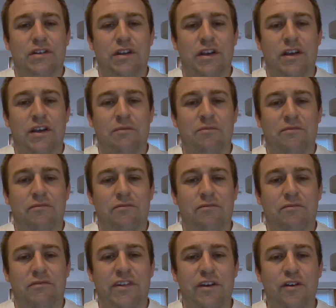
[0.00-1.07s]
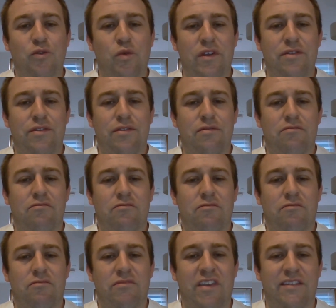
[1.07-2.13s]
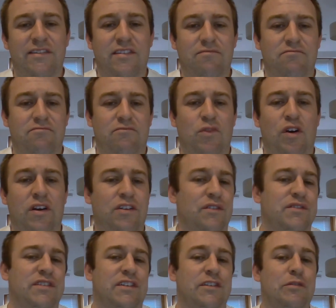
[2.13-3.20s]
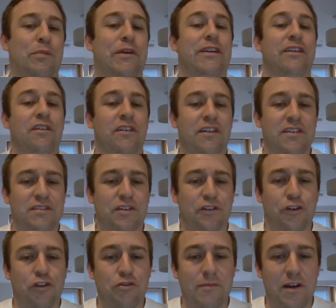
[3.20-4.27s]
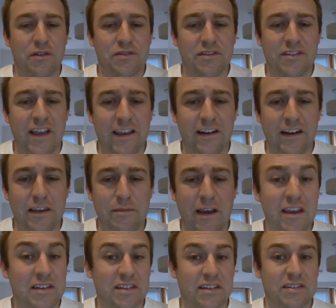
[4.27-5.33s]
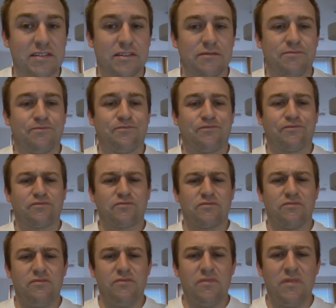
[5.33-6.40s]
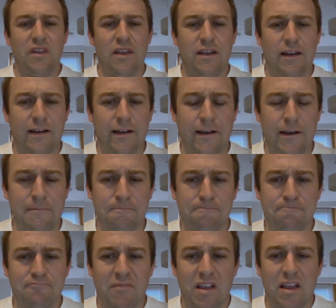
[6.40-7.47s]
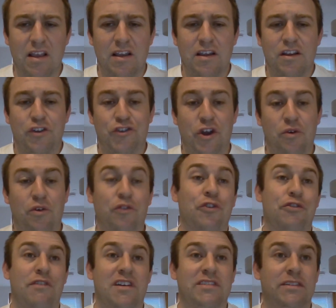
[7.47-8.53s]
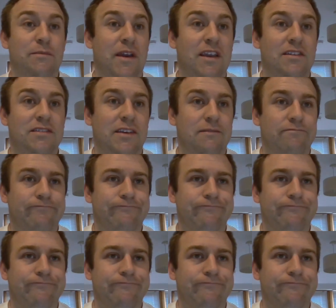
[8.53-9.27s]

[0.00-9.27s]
deal with this, what I consider to be an illness, on an almost daily basis. Don't underestimate it.